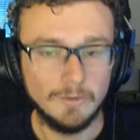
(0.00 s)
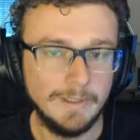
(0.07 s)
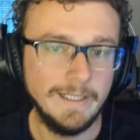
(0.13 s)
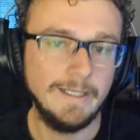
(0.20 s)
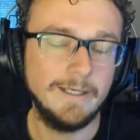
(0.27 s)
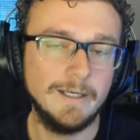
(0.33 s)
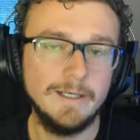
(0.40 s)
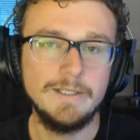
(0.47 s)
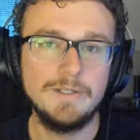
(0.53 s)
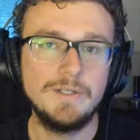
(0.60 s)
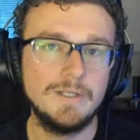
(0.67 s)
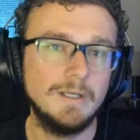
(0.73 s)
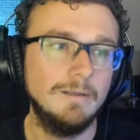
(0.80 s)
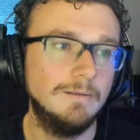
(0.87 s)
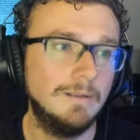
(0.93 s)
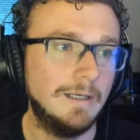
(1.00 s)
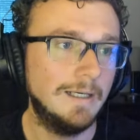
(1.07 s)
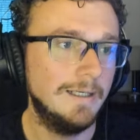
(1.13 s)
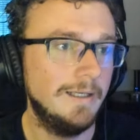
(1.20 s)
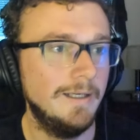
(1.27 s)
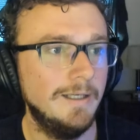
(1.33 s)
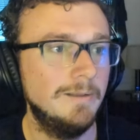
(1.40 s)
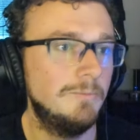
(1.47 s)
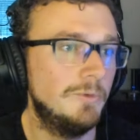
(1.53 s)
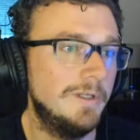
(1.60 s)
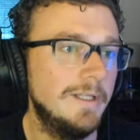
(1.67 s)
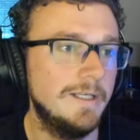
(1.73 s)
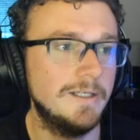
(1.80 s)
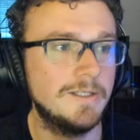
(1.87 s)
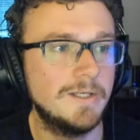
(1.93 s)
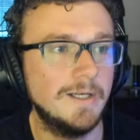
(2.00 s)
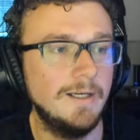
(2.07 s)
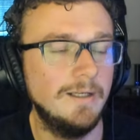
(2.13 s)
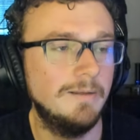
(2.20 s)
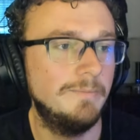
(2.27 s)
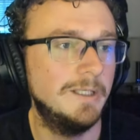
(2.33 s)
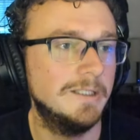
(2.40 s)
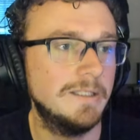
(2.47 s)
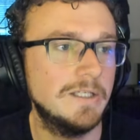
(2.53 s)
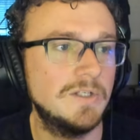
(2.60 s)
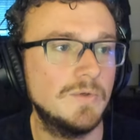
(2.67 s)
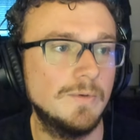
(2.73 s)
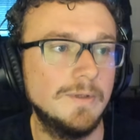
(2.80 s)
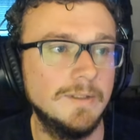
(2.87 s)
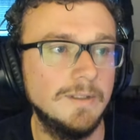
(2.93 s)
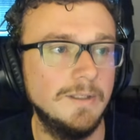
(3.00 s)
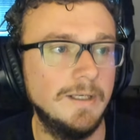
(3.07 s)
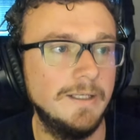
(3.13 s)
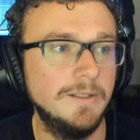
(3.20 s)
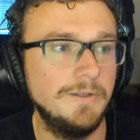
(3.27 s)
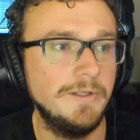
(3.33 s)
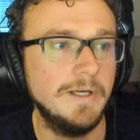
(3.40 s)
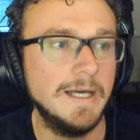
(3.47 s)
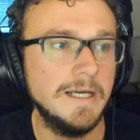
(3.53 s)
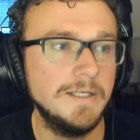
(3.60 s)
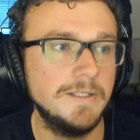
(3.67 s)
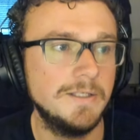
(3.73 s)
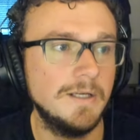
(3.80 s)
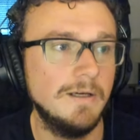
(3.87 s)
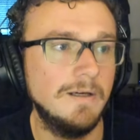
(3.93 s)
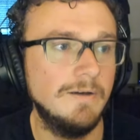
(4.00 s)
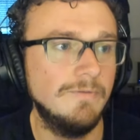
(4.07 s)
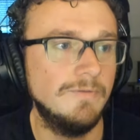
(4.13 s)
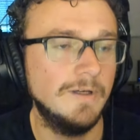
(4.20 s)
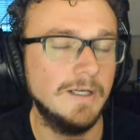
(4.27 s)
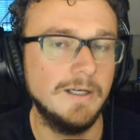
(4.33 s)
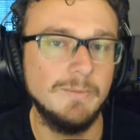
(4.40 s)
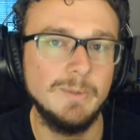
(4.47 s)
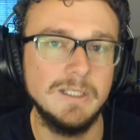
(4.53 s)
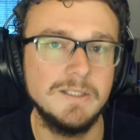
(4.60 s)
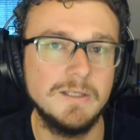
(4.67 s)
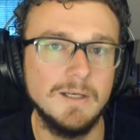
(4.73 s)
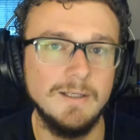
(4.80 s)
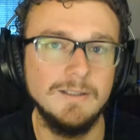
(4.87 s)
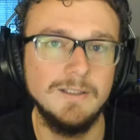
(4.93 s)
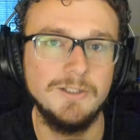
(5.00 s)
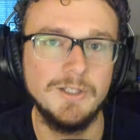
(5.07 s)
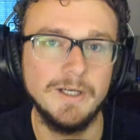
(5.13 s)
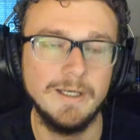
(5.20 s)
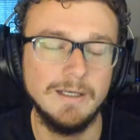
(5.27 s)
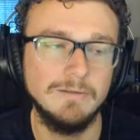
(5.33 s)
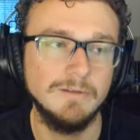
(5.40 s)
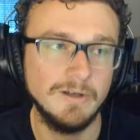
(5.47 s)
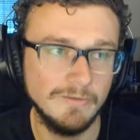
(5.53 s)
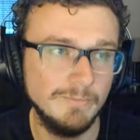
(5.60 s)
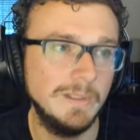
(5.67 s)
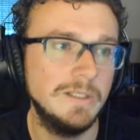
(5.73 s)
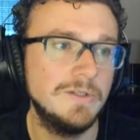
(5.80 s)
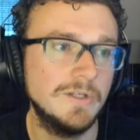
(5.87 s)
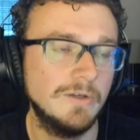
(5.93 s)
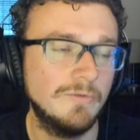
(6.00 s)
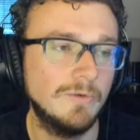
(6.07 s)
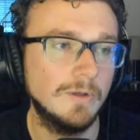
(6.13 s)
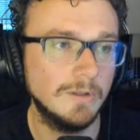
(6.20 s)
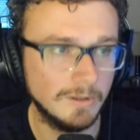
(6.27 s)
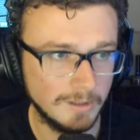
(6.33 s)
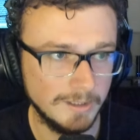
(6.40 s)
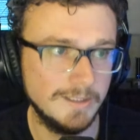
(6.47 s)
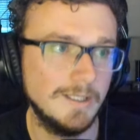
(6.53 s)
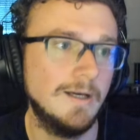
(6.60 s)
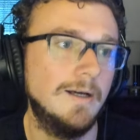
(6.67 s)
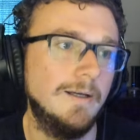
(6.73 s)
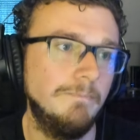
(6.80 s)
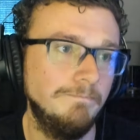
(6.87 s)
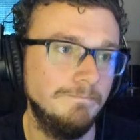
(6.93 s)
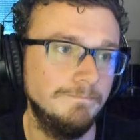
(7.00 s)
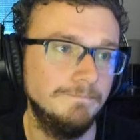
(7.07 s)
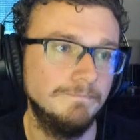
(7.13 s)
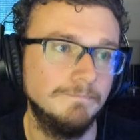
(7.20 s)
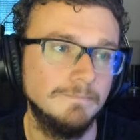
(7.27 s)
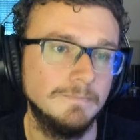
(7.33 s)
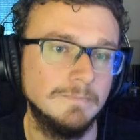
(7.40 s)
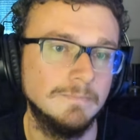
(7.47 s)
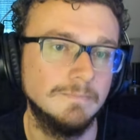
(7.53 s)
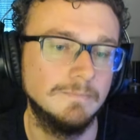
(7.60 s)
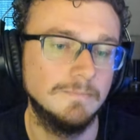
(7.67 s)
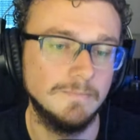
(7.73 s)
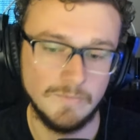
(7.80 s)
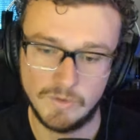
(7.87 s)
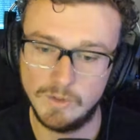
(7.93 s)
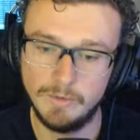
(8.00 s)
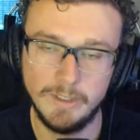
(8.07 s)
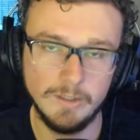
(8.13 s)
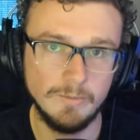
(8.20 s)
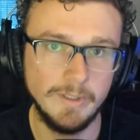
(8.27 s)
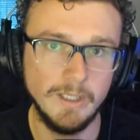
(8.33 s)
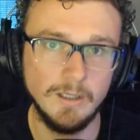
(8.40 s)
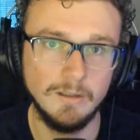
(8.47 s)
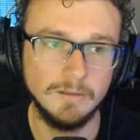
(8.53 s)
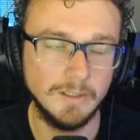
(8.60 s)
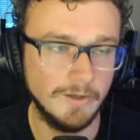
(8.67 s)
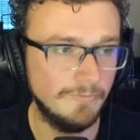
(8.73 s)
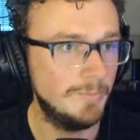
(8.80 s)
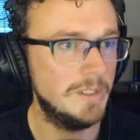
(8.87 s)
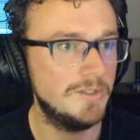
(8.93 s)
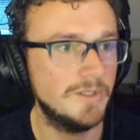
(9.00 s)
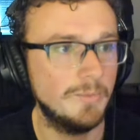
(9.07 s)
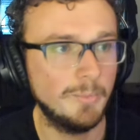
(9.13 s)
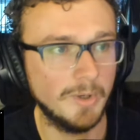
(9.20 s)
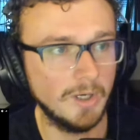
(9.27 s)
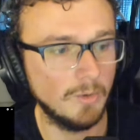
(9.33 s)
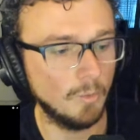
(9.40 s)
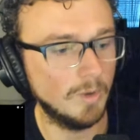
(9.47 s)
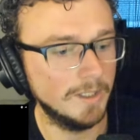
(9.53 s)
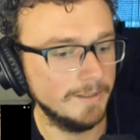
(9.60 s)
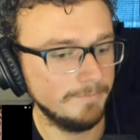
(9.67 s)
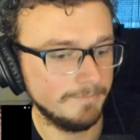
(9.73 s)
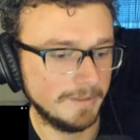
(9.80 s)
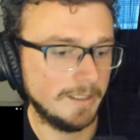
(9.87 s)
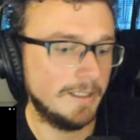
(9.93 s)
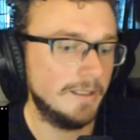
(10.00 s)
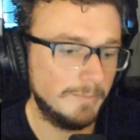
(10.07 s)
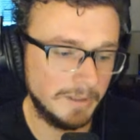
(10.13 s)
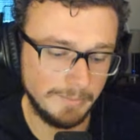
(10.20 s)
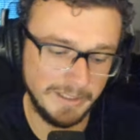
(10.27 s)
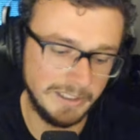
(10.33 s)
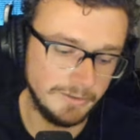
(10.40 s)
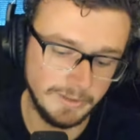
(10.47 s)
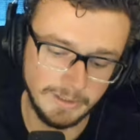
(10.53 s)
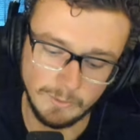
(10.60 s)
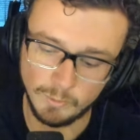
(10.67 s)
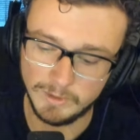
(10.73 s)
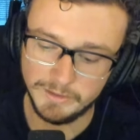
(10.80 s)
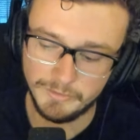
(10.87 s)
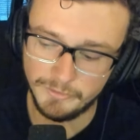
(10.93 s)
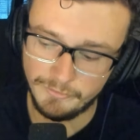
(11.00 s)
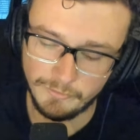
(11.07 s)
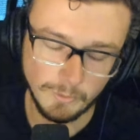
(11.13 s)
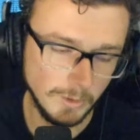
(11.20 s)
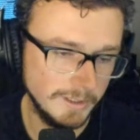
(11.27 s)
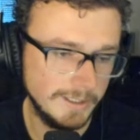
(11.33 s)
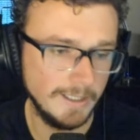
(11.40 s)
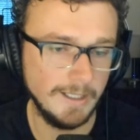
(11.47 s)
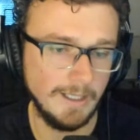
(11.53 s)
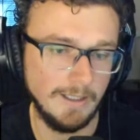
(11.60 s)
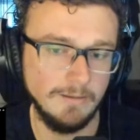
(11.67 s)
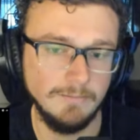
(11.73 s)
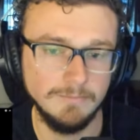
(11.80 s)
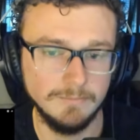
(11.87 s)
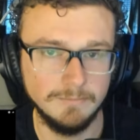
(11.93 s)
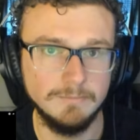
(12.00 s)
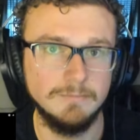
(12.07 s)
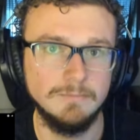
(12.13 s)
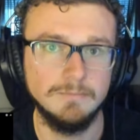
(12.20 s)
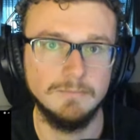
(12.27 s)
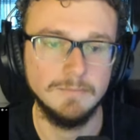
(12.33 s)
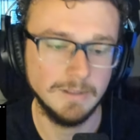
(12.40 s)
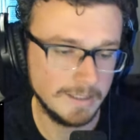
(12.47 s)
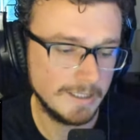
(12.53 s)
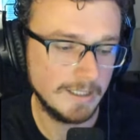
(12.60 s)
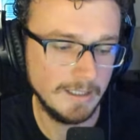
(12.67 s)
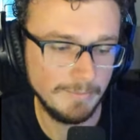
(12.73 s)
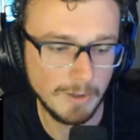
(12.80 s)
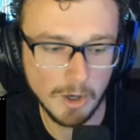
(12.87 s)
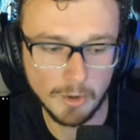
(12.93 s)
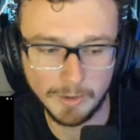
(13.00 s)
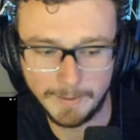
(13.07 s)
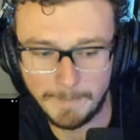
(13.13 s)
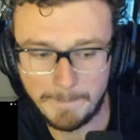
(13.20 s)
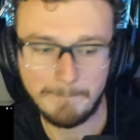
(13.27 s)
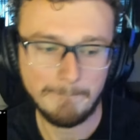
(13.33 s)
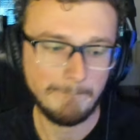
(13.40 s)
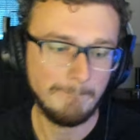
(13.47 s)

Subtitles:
All right, guys. I am really excited about this one. I know you guys have been saying to check out Love Music for a long time. So here we are, Love Music Part 1, and I'm going to be doing 1 through 4 today. Let's keep going.